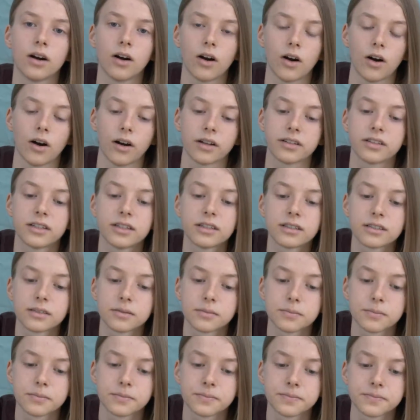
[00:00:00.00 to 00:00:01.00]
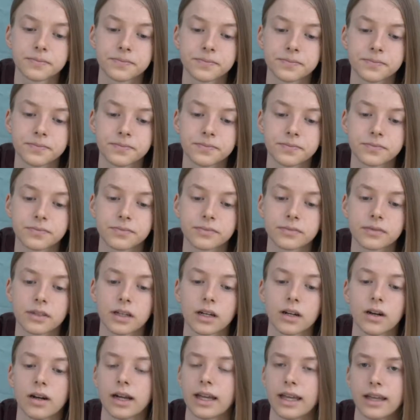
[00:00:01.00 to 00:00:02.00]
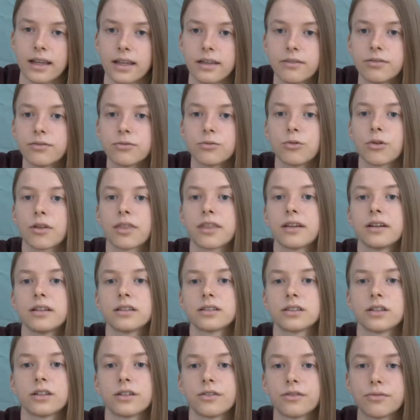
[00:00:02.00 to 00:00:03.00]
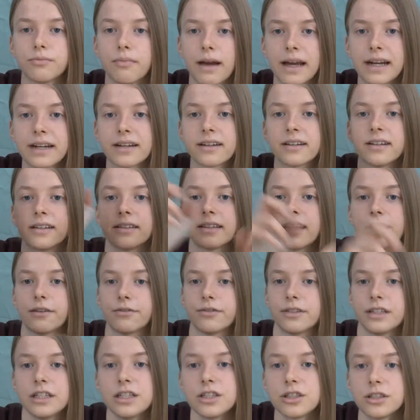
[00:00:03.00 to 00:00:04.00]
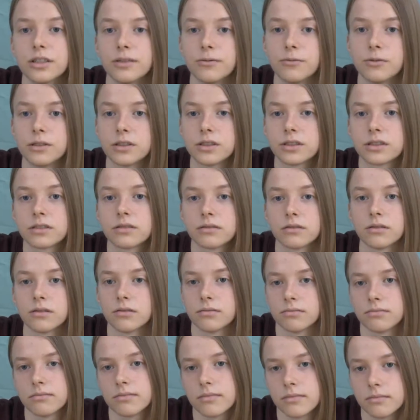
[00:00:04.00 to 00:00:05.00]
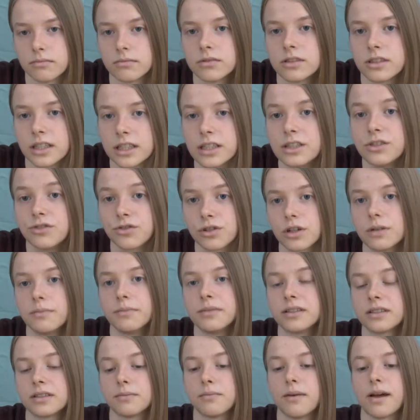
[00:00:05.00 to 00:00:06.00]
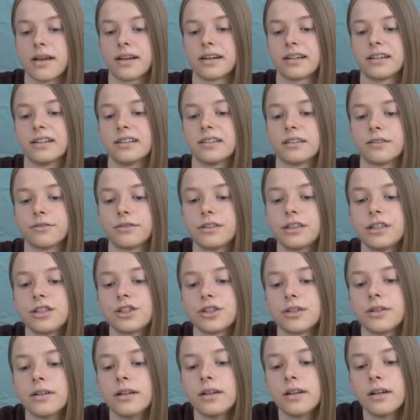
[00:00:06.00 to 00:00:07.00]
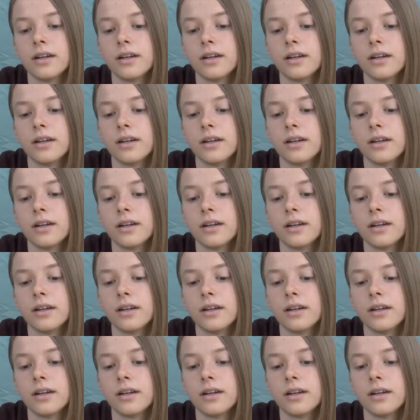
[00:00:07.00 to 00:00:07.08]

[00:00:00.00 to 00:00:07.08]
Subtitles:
autism, even within a sort of medical definition, which syndrome is a medical definition,